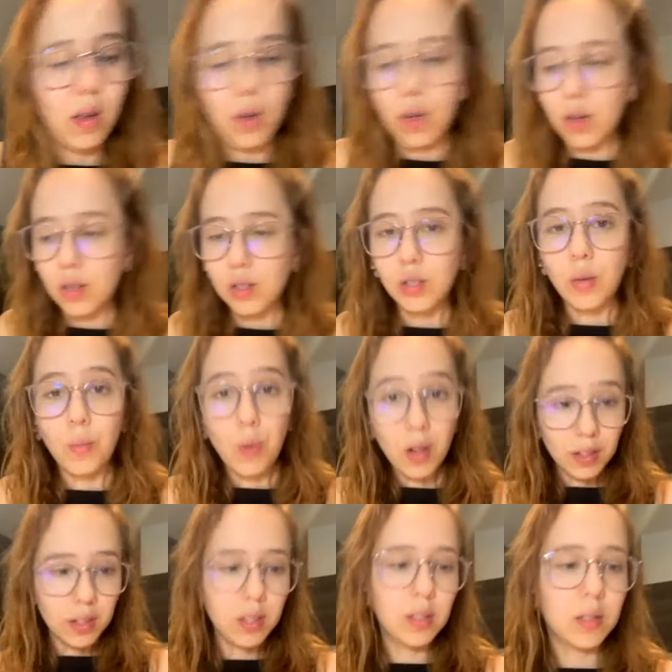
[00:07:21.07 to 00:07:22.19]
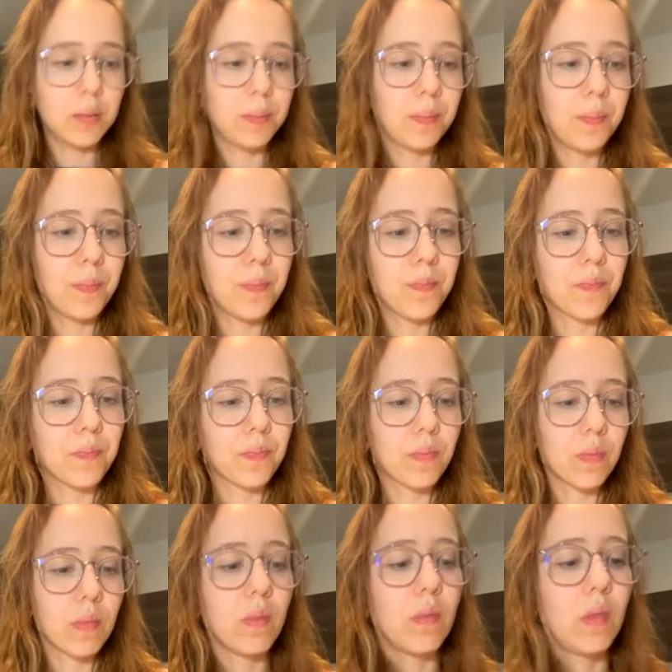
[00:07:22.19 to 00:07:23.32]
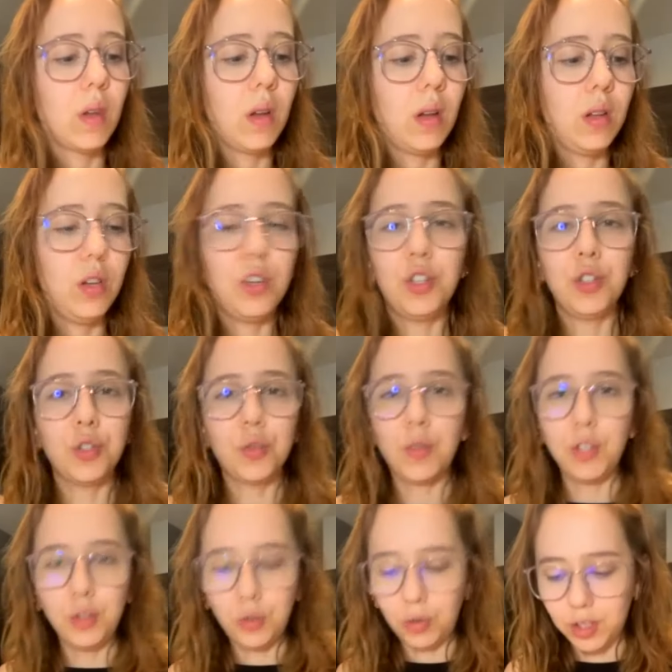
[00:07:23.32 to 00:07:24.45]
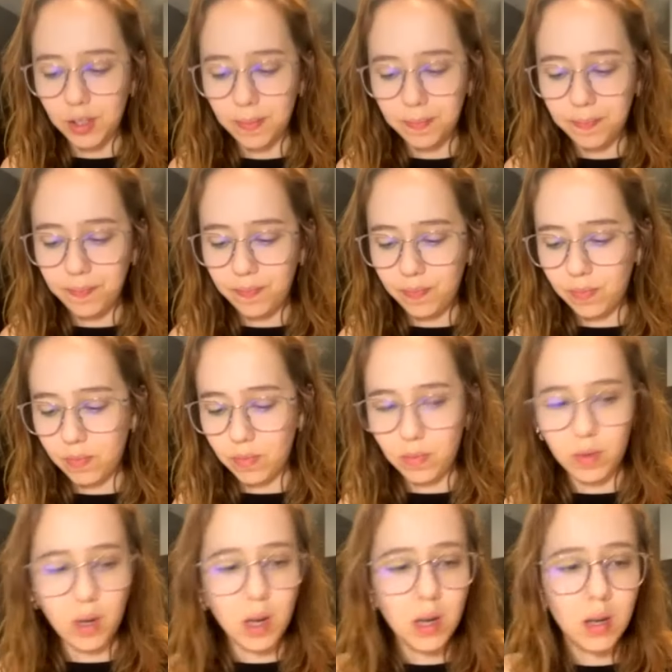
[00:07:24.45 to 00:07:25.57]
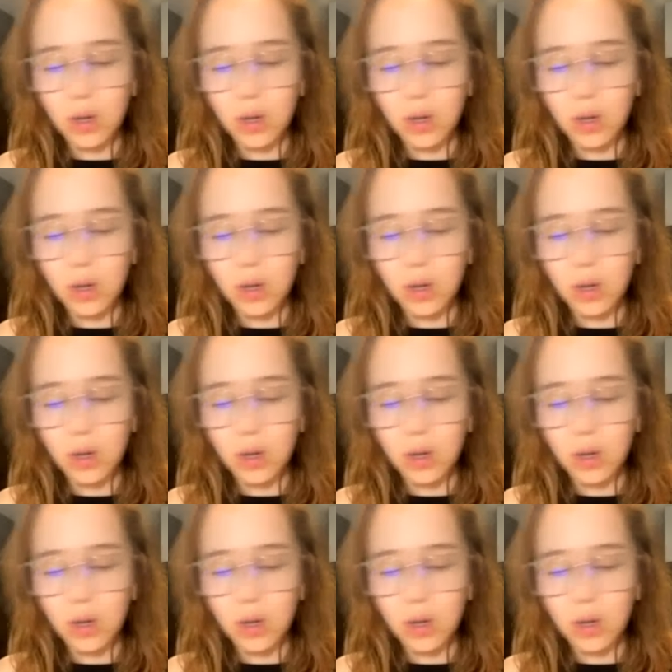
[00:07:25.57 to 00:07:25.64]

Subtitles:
some walnuts. You're just going to crush them. Okay?